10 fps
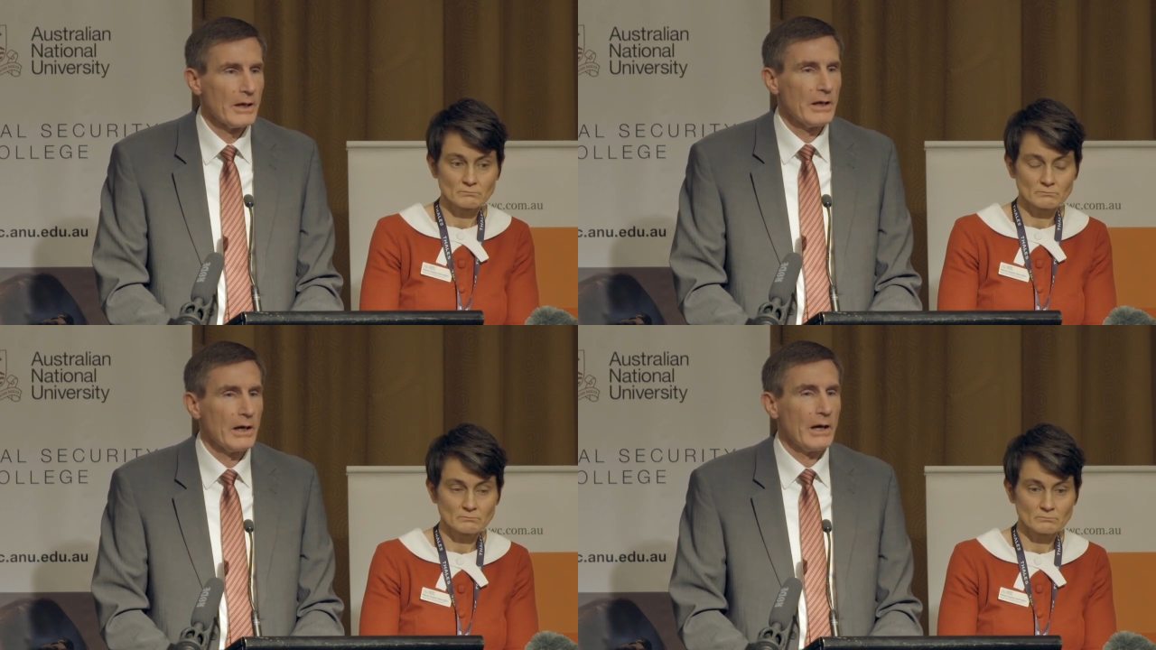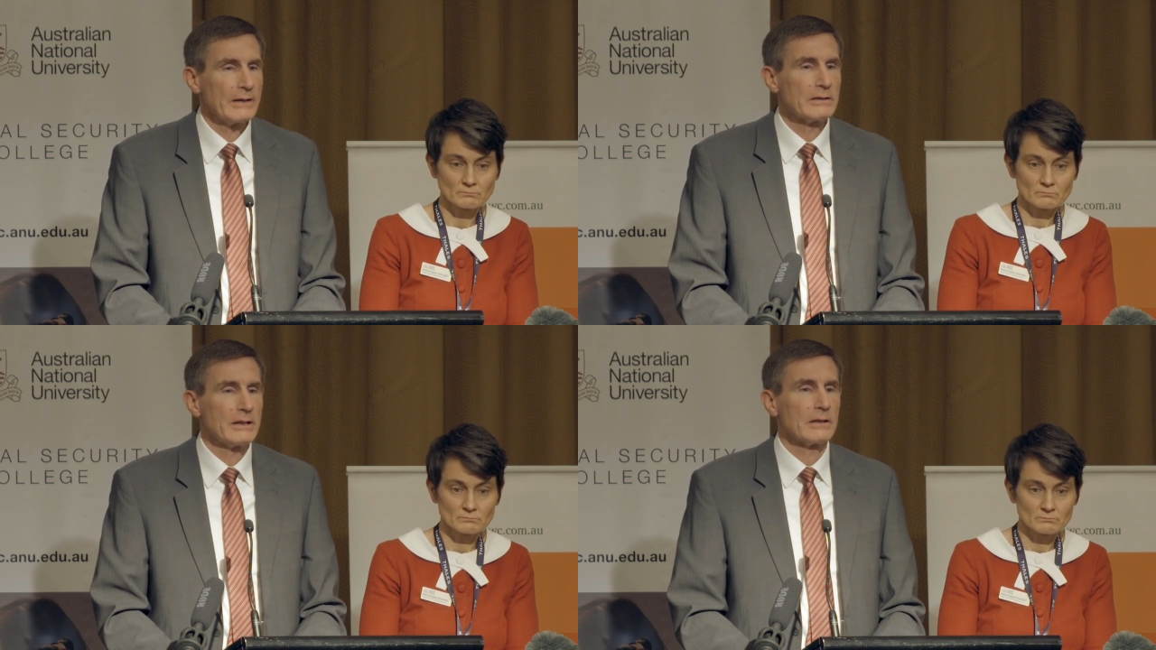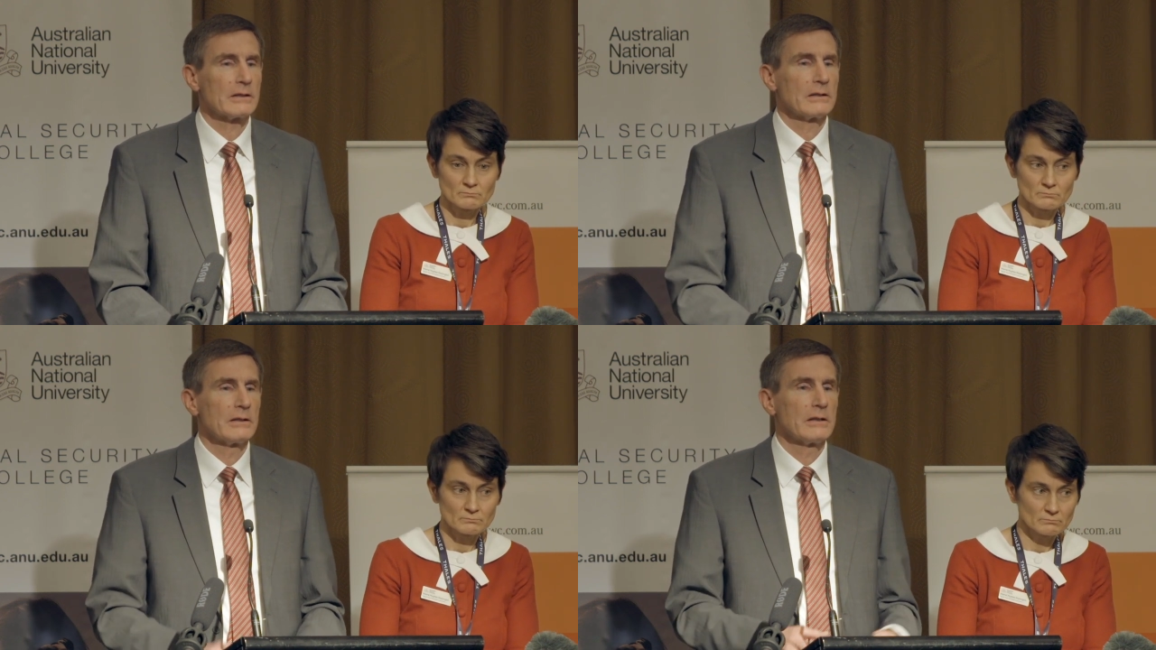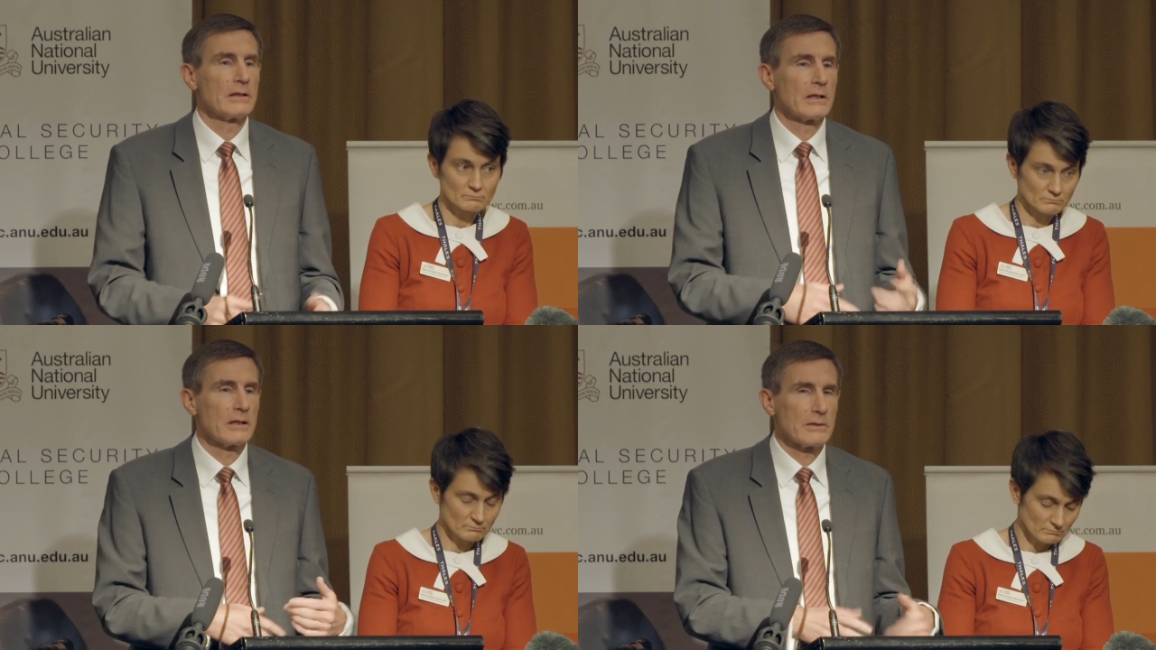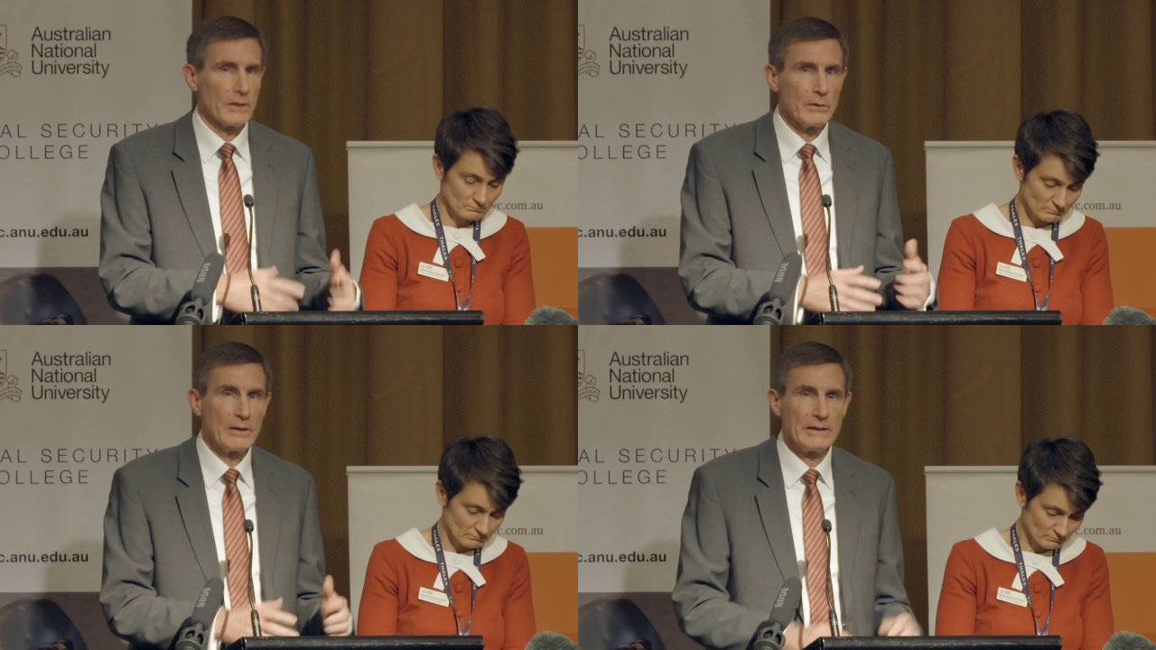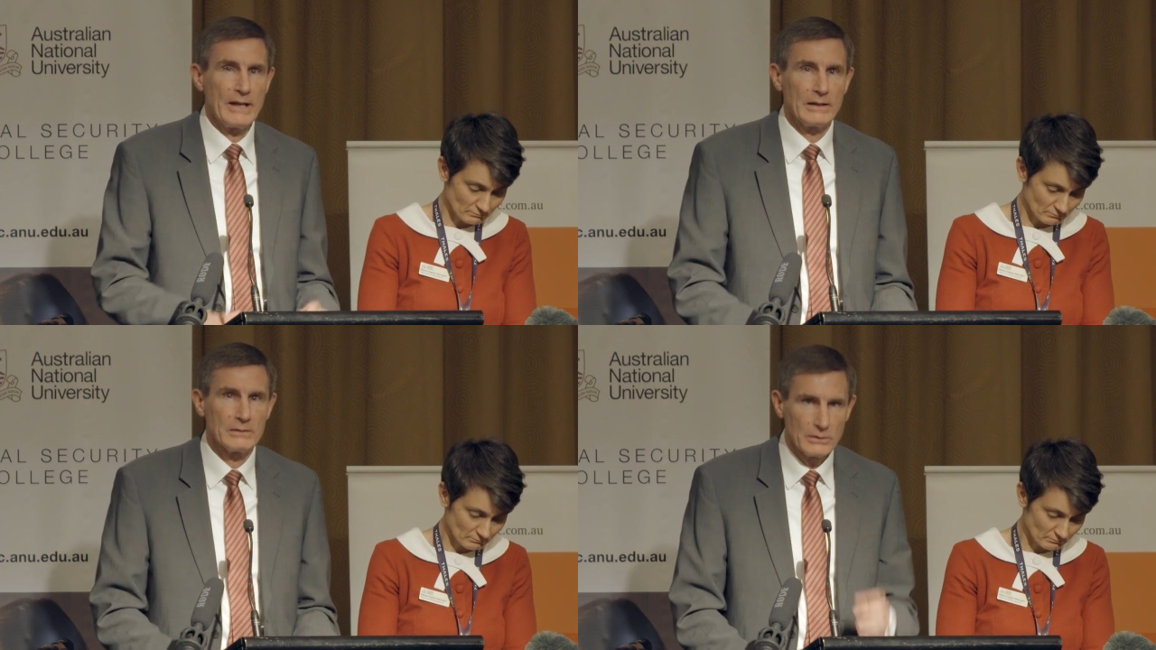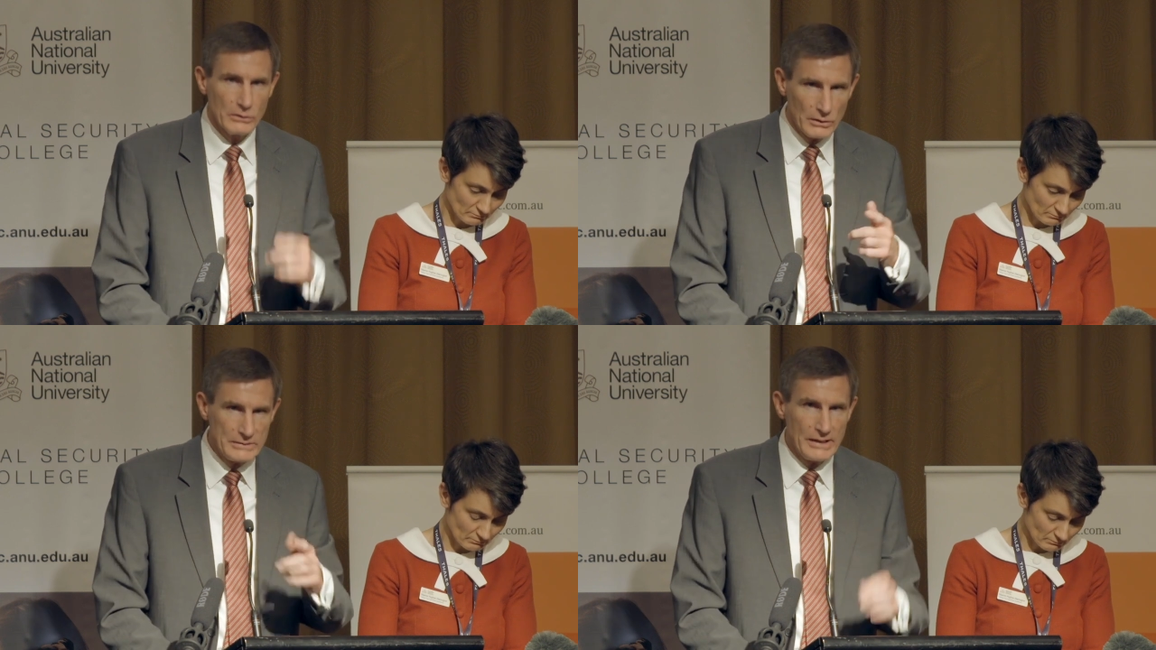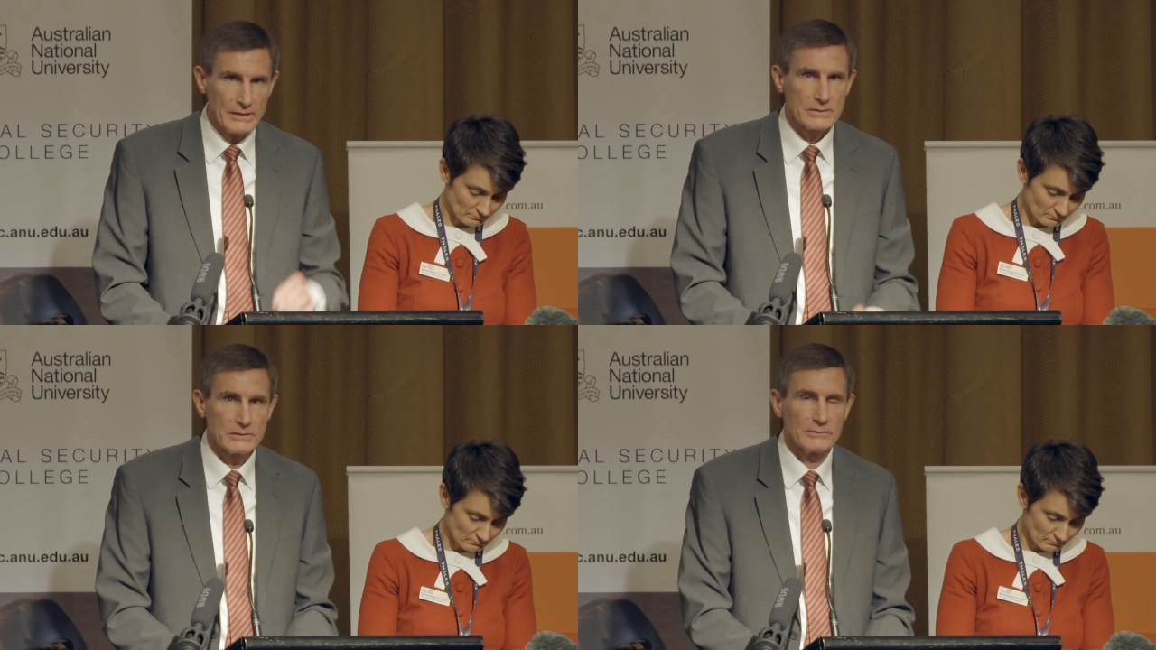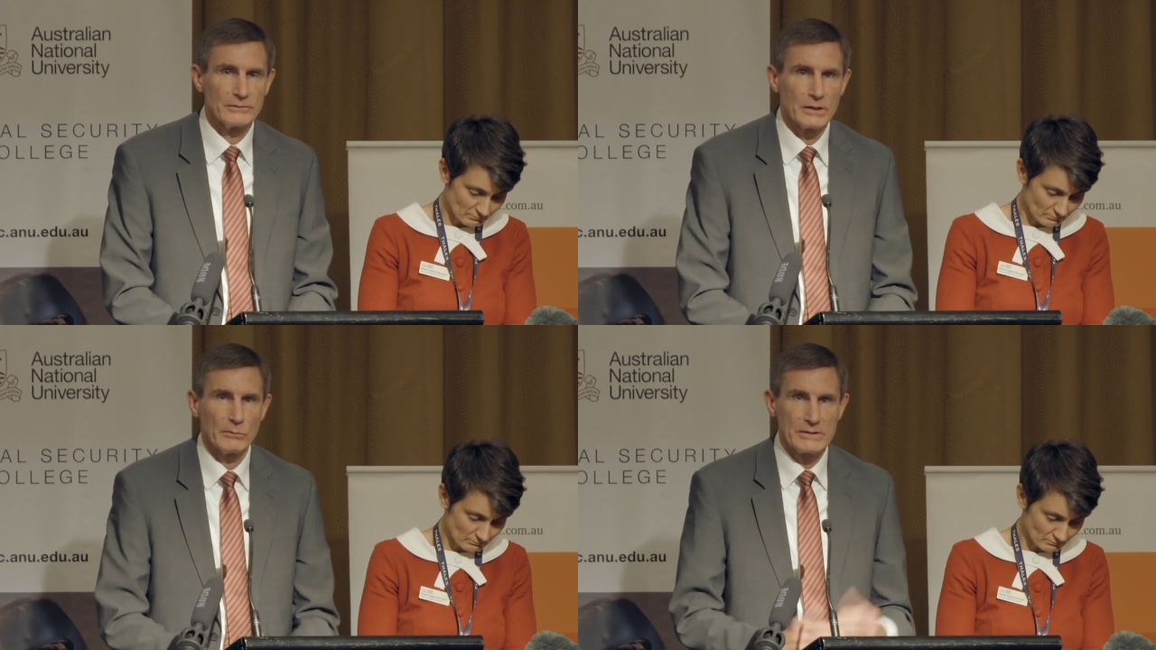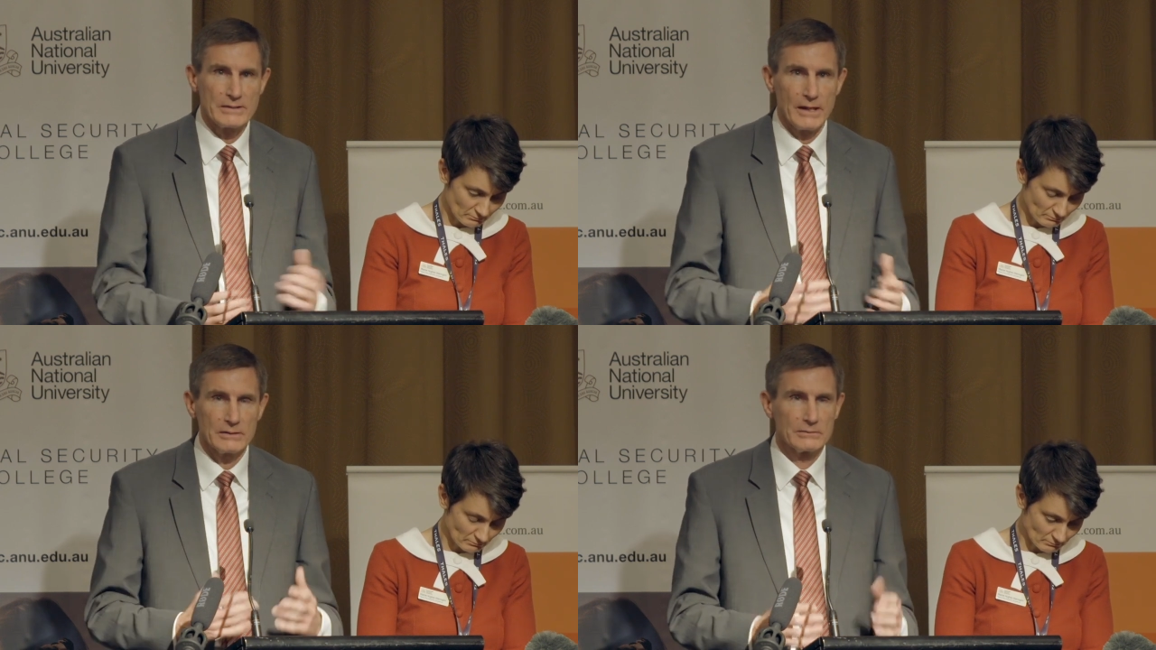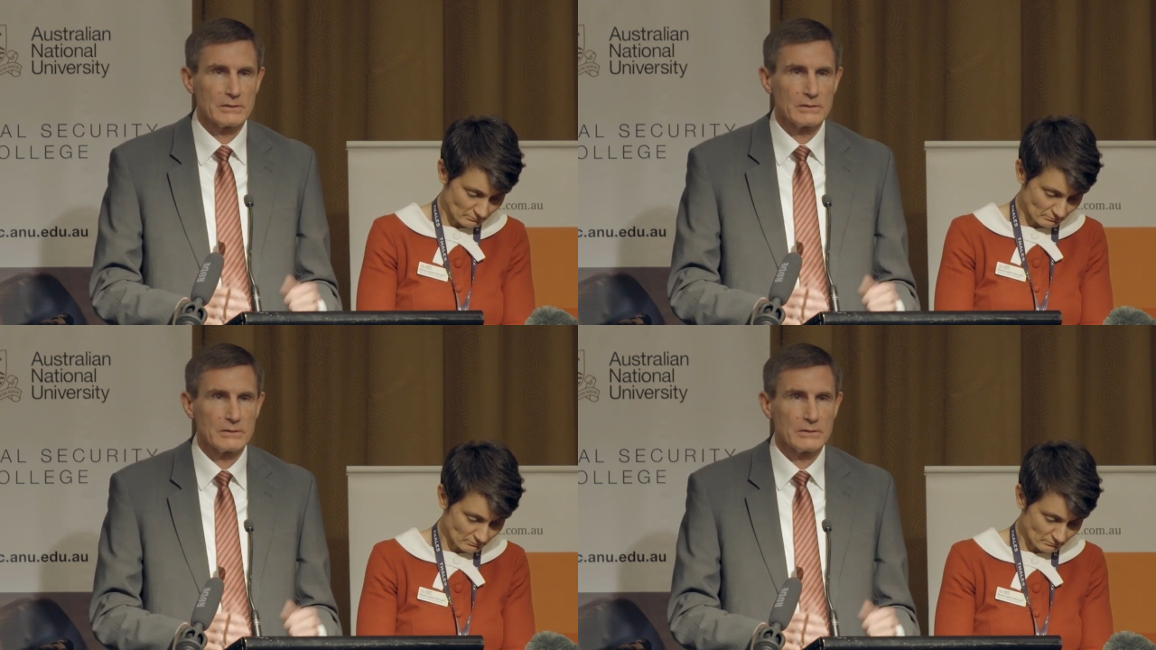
Speaker 1: Uh, I think, though, in that context of, you know, what's that